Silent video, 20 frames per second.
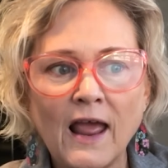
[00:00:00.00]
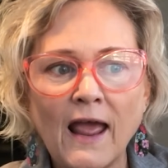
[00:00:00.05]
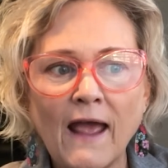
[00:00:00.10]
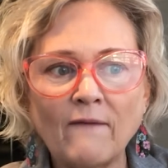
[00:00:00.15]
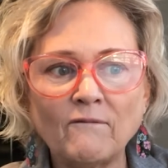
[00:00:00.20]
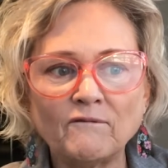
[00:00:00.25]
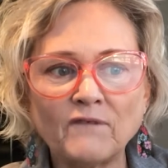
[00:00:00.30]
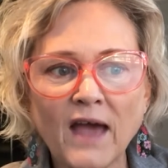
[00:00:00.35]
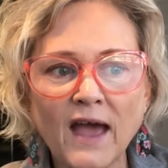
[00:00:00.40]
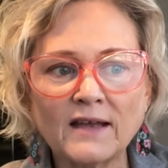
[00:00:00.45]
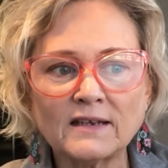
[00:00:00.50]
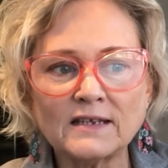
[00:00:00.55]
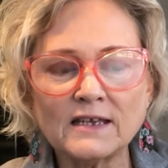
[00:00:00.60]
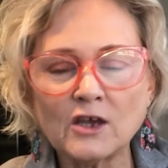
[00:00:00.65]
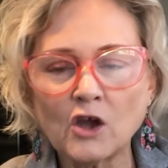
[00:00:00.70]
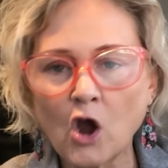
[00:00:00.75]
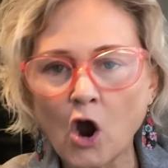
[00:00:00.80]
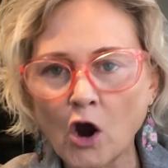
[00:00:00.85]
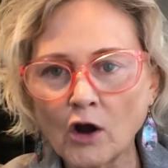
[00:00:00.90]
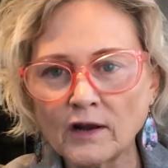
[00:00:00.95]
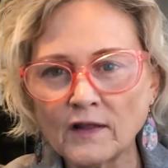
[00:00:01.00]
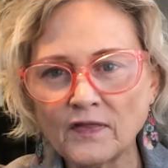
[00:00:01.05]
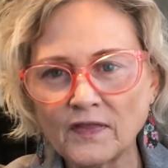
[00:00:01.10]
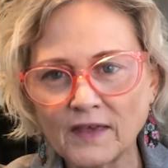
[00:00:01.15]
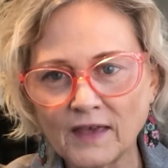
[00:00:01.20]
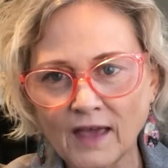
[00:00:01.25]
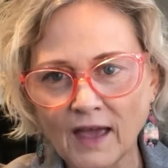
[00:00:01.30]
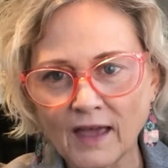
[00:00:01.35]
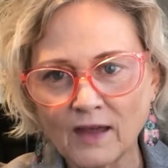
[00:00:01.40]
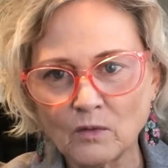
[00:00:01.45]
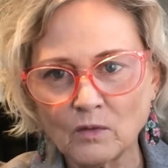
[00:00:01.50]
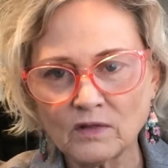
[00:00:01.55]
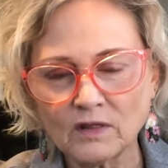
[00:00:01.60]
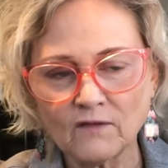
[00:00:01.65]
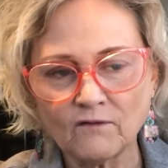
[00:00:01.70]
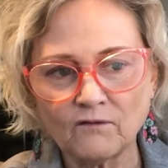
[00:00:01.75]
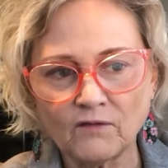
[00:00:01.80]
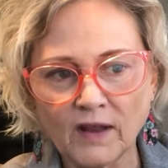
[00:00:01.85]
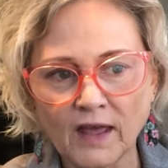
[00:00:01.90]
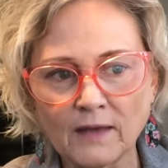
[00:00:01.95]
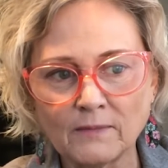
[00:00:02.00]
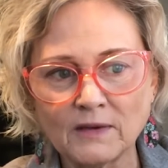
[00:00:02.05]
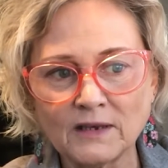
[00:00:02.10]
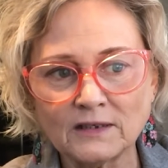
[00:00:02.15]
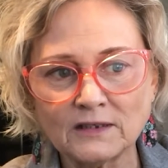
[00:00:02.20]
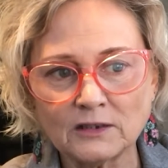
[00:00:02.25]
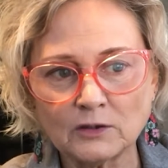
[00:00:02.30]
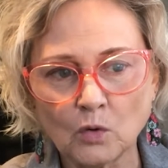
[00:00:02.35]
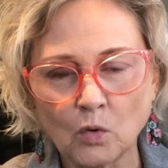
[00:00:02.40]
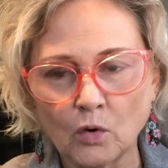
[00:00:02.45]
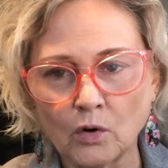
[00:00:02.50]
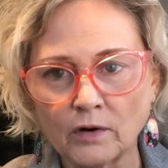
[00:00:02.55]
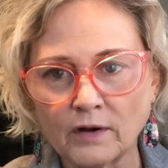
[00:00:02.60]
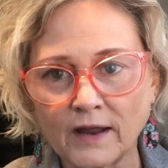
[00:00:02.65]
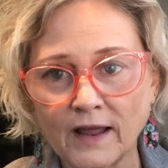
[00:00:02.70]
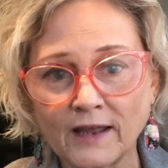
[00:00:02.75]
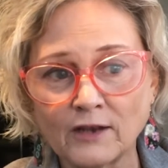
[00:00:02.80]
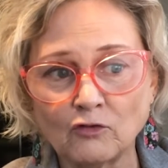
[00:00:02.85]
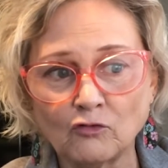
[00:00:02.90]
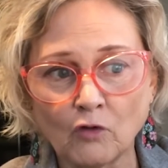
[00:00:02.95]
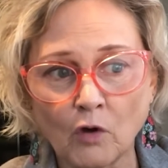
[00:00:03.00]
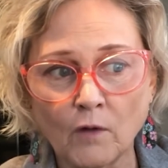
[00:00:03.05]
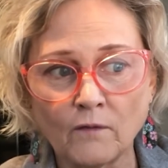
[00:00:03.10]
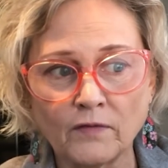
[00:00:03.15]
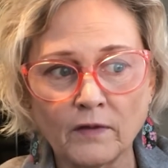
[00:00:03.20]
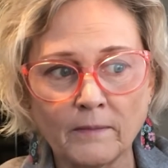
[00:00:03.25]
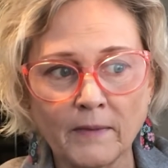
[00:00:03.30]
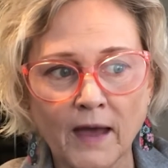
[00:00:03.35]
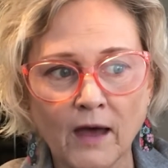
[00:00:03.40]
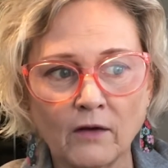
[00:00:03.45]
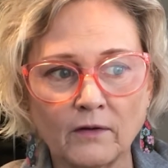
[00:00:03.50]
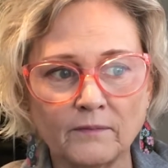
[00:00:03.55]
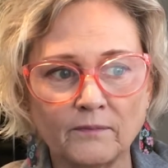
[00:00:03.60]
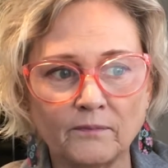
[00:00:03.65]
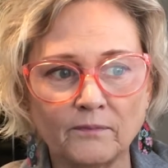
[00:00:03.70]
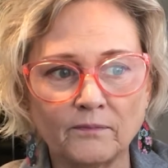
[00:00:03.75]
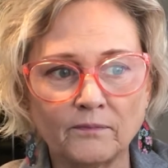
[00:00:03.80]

In fact, He guarded the gate with a flaming sword and drove them out.